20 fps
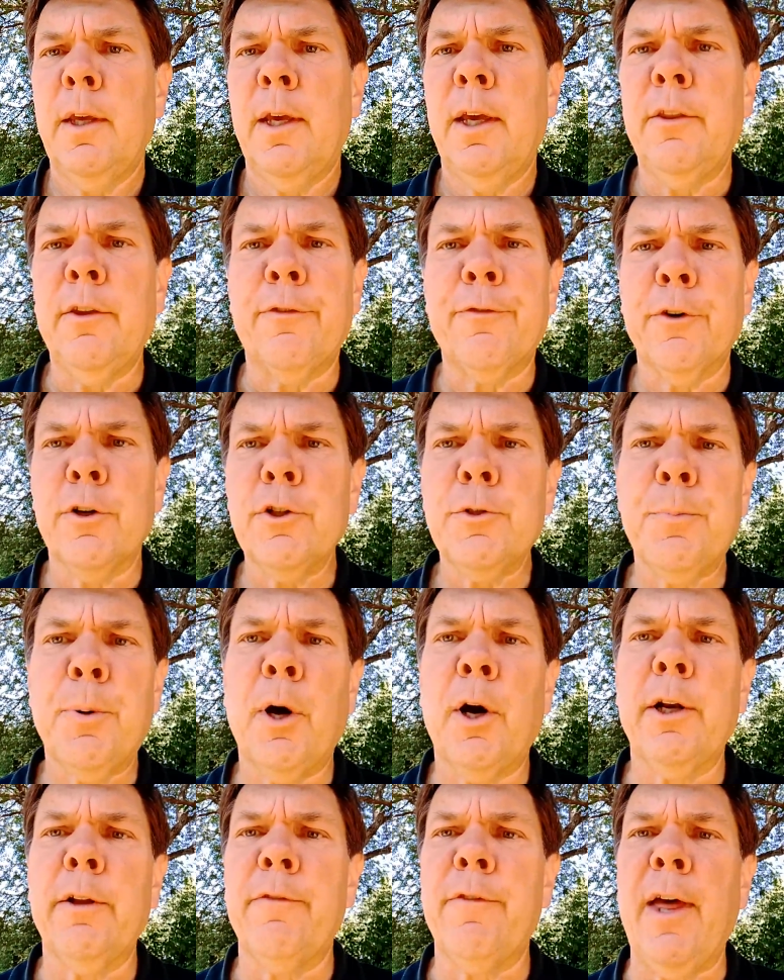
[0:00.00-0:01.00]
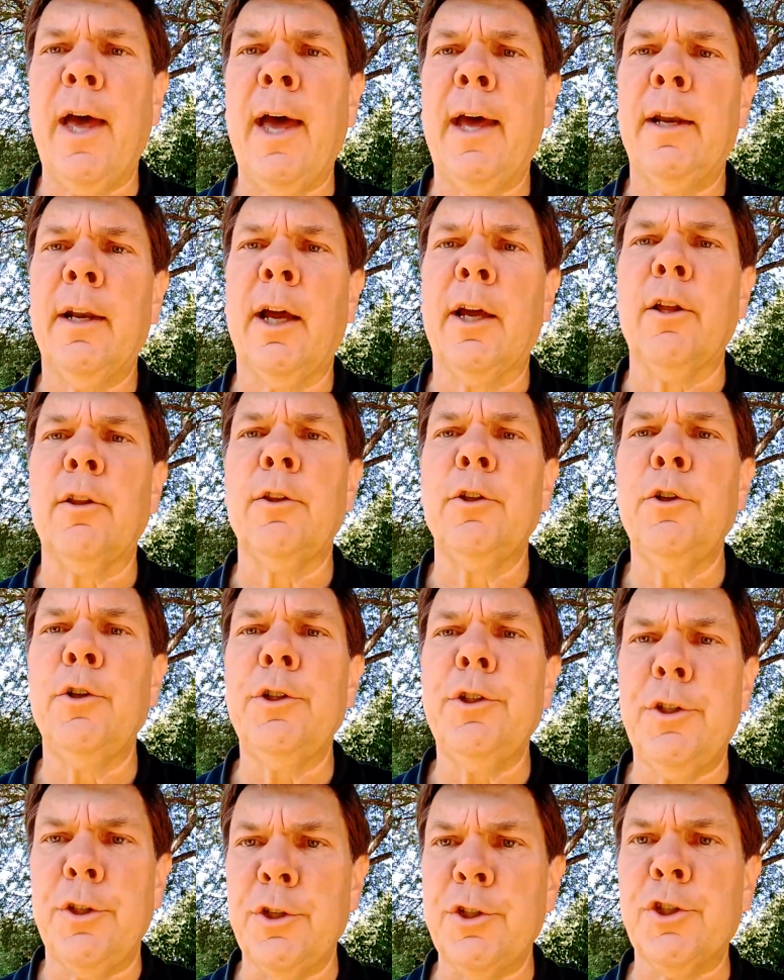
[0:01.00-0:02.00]
In the first part of that, I
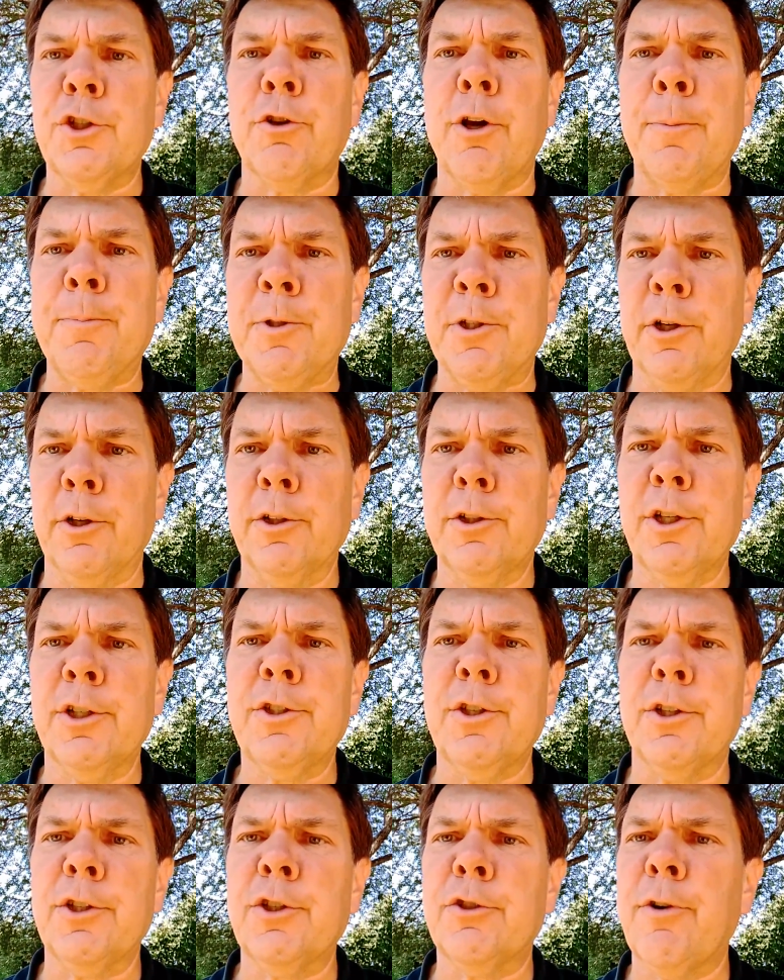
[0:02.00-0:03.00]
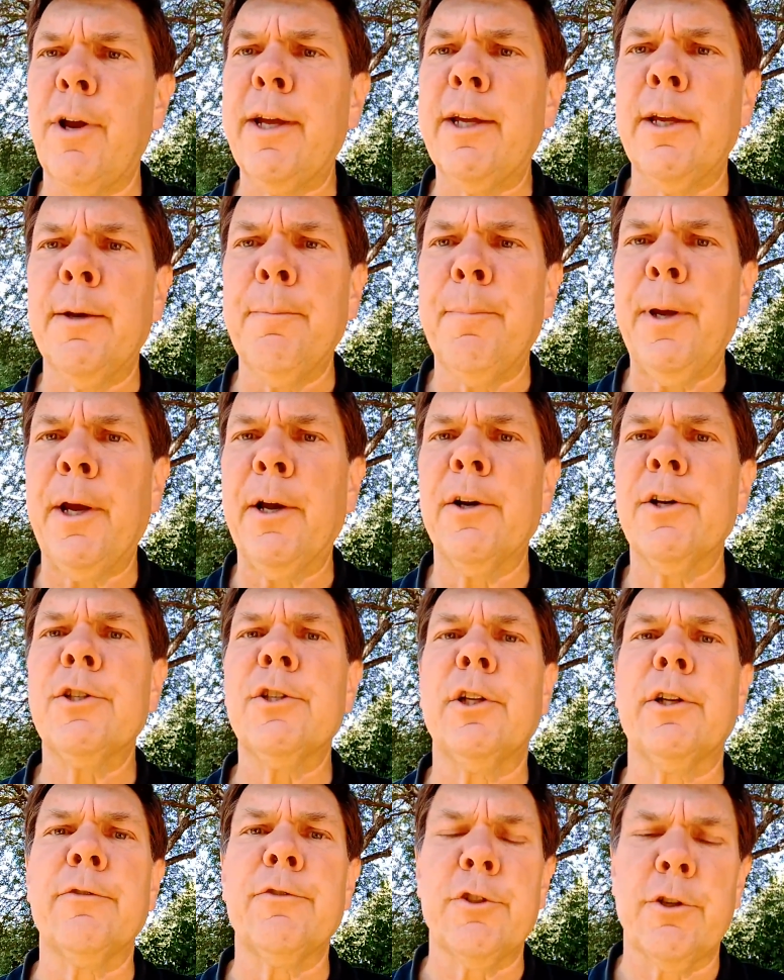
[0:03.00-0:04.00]
alluded to Scripture, just a straight
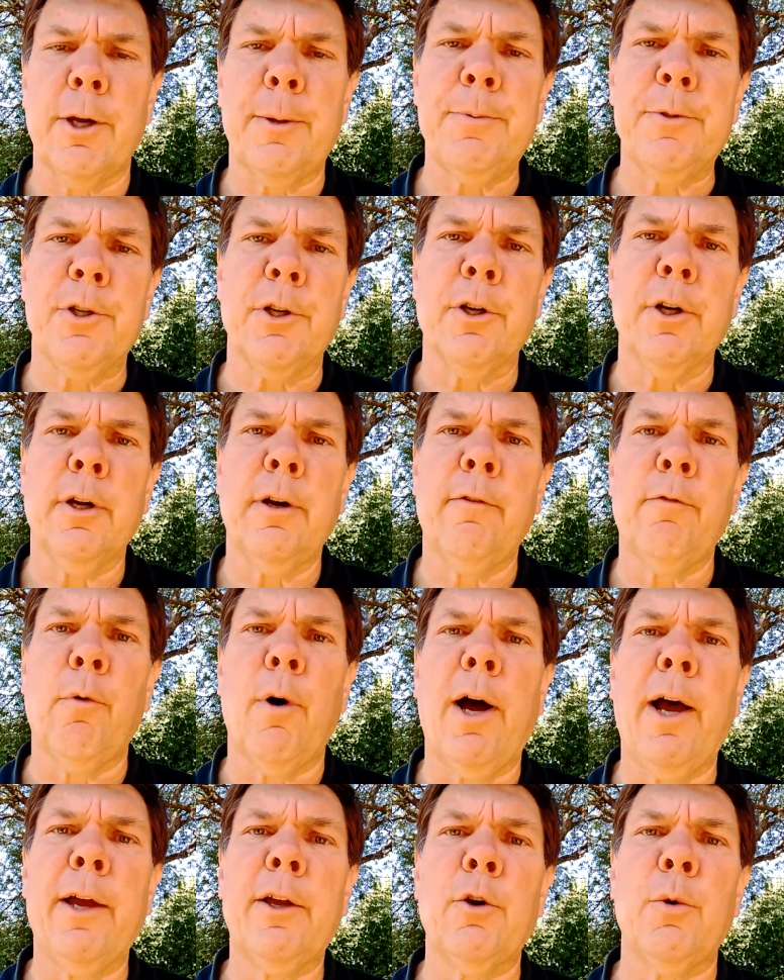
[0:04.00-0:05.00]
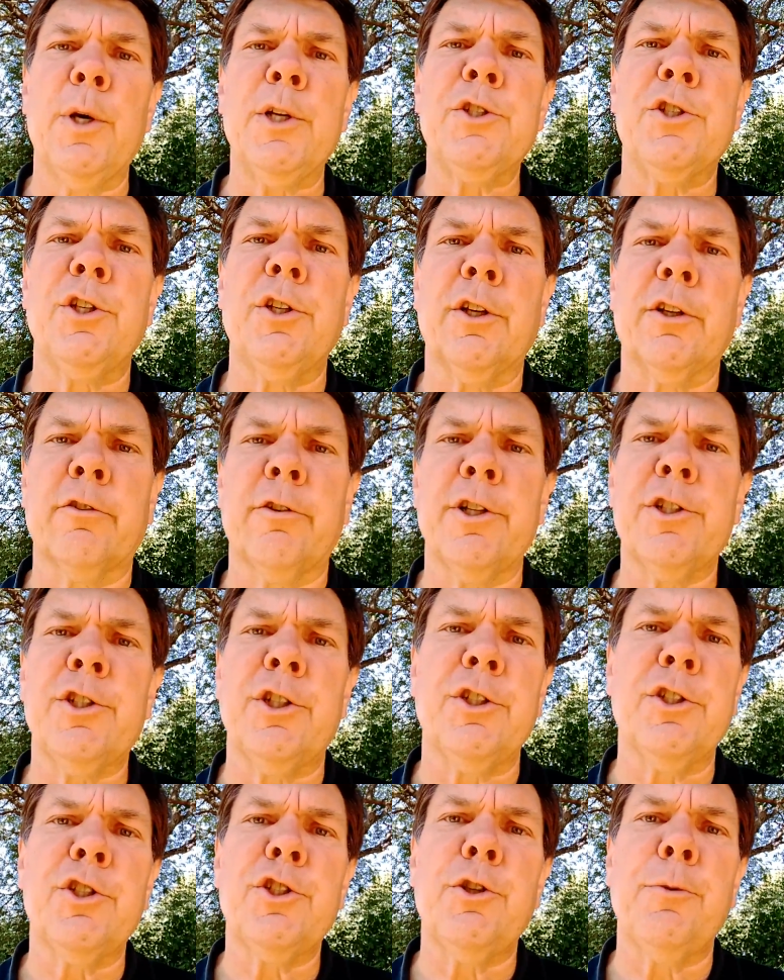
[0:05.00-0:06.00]
comparison of Scripture of why
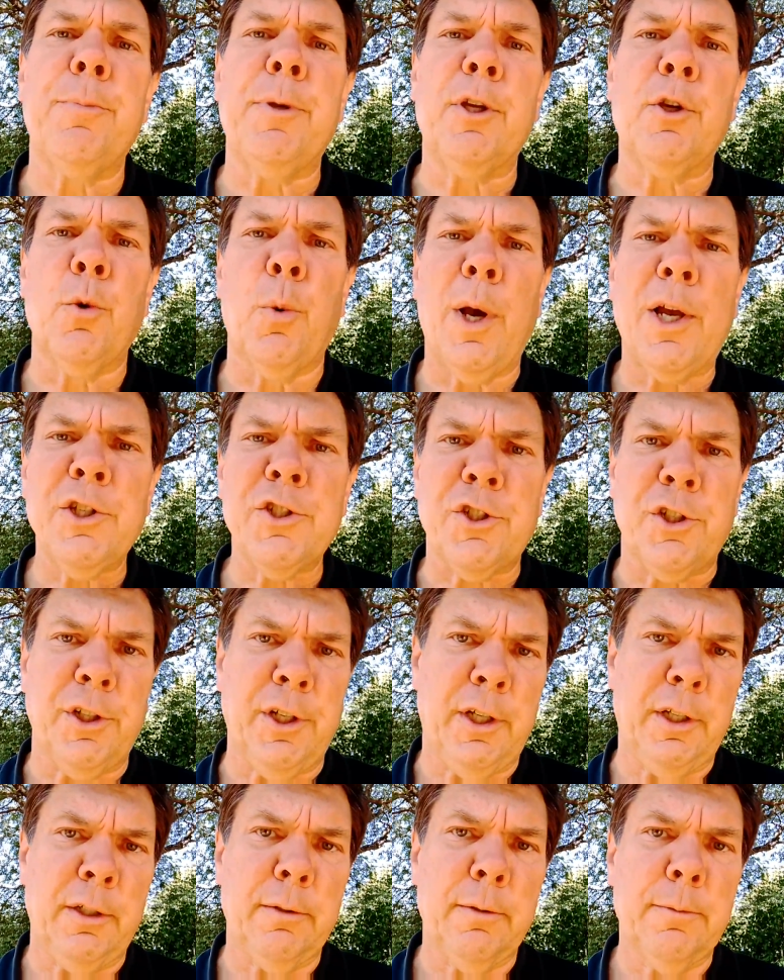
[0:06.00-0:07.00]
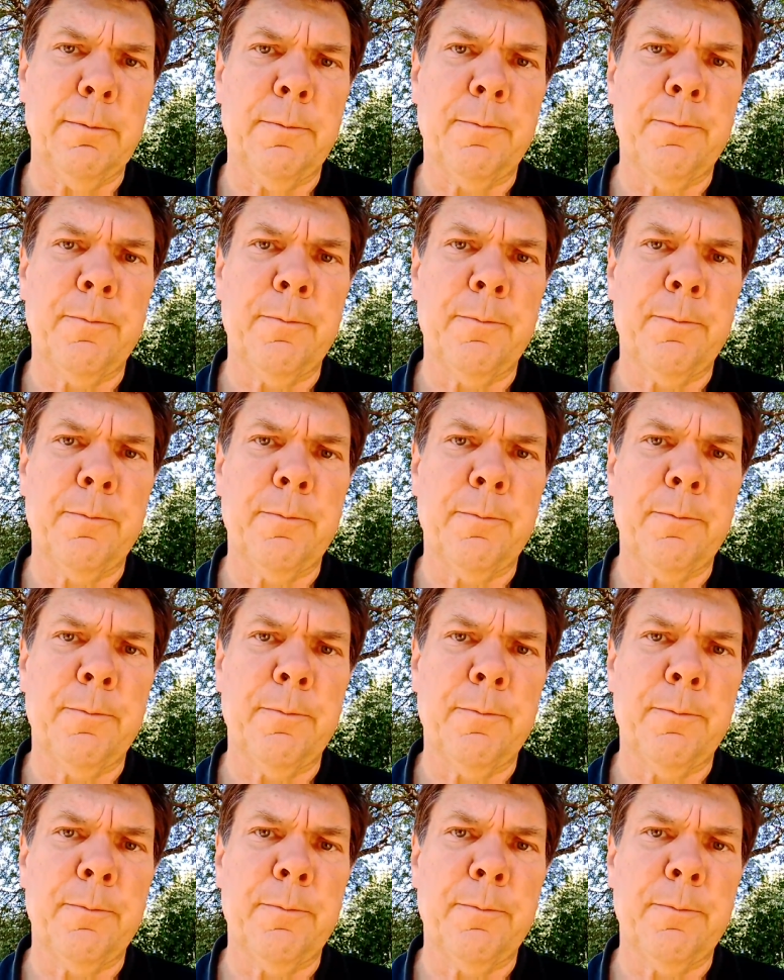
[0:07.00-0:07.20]
Christians should be questioning